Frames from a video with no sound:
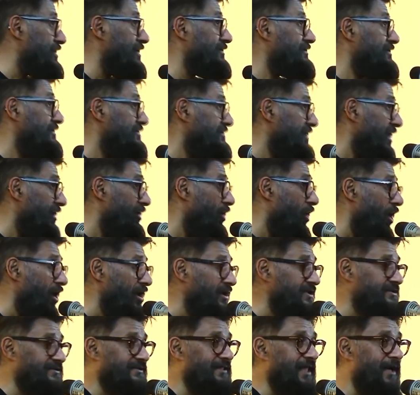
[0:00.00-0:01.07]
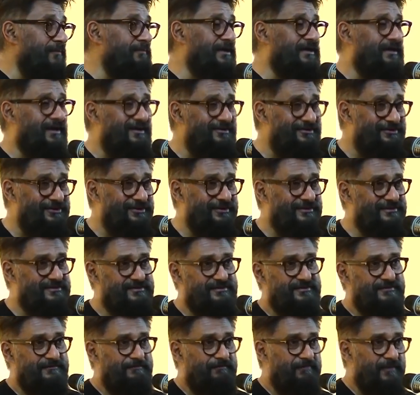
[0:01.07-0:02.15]
These are all Islamic
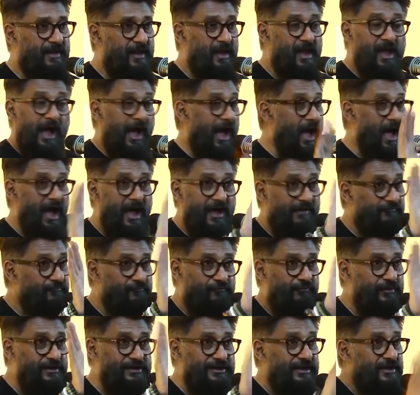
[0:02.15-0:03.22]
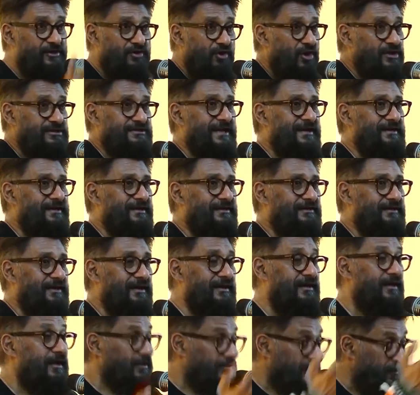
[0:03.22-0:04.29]
countries. We did not send it
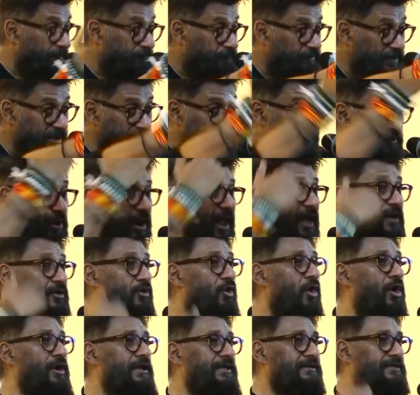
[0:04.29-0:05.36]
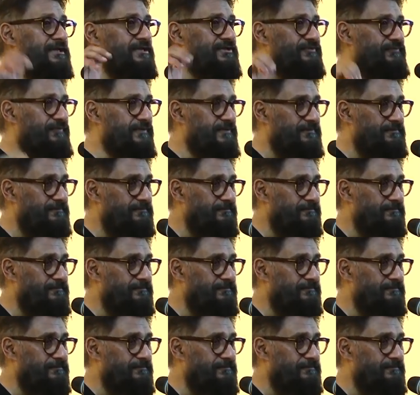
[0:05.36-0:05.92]
there. The people are calling this film.